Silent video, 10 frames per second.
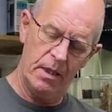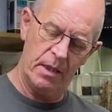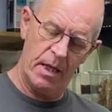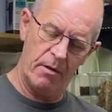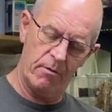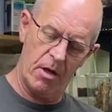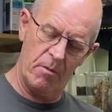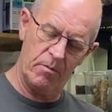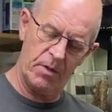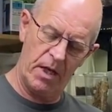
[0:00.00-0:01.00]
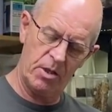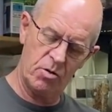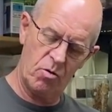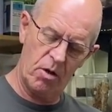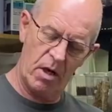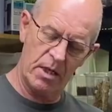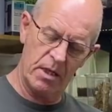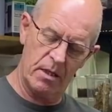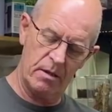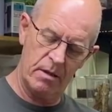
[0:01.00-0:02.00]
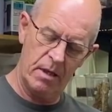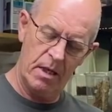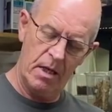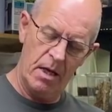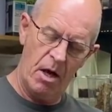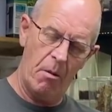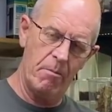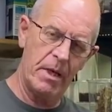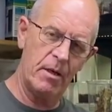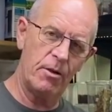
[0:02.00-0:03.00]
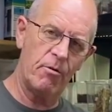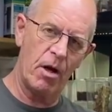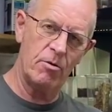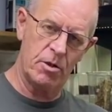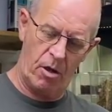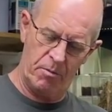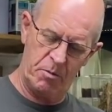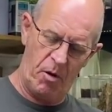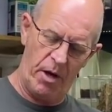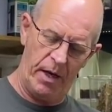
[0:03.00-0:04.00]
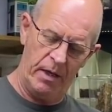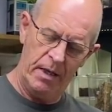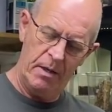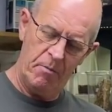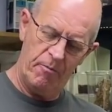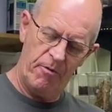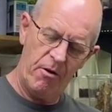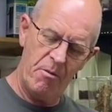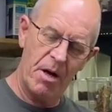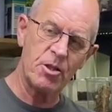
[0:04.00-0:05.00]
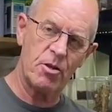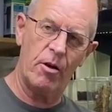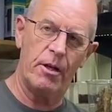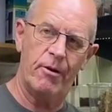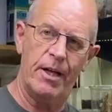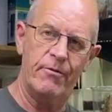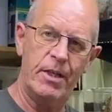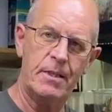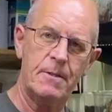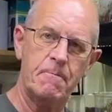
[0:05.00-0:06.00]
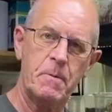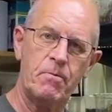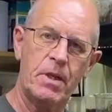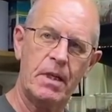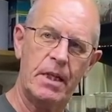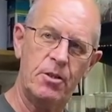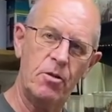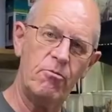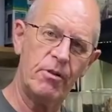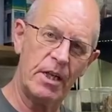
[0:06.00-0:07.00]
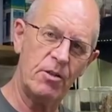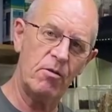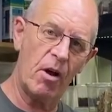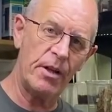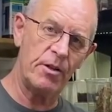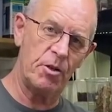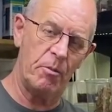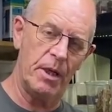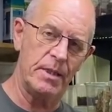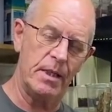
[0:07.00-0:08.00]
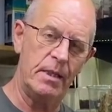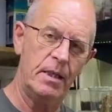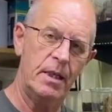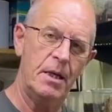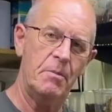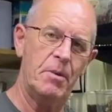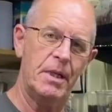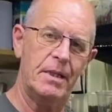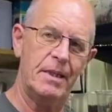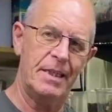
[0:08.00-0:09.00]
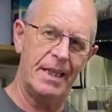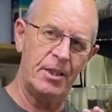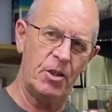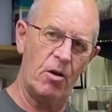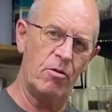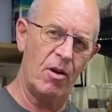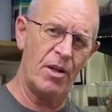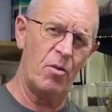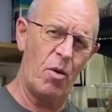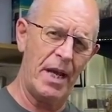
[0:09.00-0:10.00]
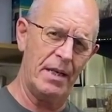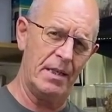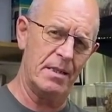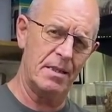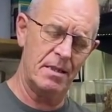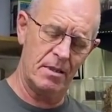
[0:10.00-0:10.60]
They're sort of like a middle of the road type spider, very much like your Avix. They do like the humidity, but they don't like the wetness.